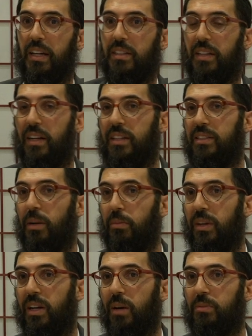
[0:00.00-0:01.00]
Suddenly
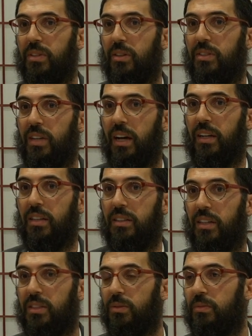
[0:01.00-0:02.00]
somebody comes outside He
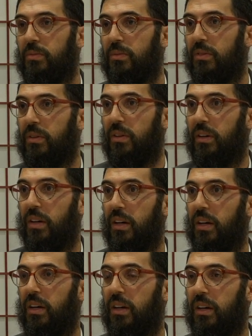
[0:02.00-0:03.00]
tells him,
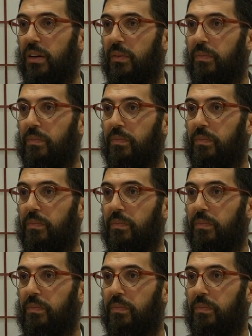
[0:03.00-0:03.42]
uh,